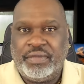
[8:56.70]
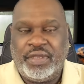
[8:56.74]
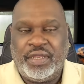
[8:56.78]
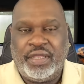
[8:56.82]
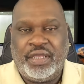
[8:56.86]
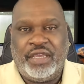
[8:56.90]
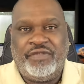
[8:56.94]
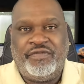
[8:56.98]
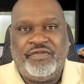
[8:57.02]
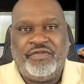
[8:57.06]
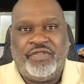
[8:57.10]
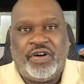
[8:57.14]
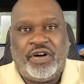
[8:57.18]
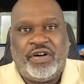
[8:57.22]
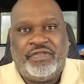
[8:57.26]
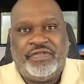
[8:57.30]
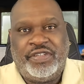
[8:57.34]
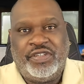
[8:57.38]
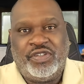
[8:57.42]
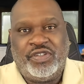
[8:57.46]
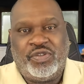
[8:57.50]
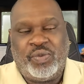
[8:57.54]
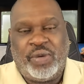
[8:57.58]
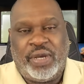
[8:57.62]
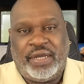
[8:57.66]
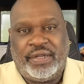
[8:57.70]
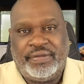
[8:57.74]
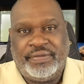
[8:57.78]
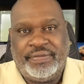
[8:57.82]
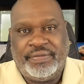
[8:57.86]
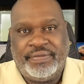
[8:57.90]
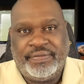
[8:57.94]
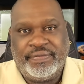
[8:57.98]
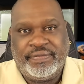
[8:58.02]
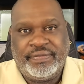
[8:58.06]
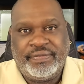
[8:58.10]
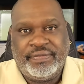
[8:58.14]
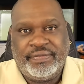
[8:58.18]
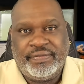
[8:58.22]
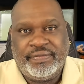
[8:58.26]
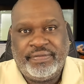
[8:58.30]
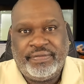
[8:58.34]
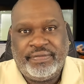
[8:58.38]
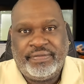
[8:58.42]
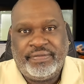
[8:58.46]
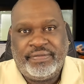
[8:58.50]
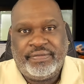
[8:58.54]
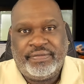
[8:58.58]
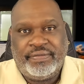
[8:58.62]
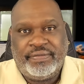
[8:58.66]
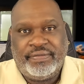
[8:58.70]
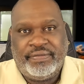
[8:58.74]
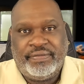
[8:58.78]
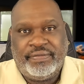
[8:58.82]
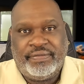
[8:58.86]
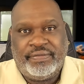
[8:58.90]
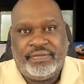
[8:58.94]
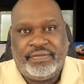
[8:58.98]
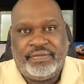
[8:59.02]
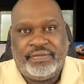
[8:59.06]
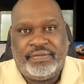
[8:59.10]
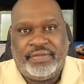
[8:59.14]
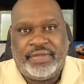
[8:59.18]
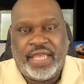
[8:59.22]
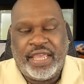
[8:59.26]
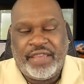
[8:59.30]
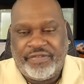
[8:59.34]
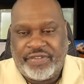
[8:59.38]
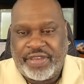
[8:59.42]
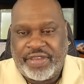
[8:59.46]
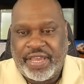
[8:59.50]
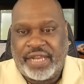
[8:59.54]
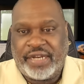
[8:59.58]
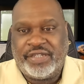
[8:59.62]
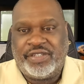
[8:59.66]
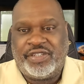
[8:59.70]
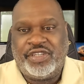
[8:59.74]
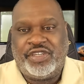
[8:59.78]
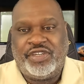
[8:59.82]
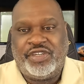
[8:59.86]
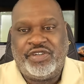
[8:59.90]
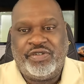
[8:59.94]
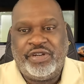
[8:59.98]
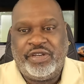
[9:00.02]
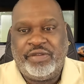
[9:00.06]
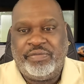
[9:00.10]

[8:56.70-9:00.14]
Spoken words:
involved as well. They've got a security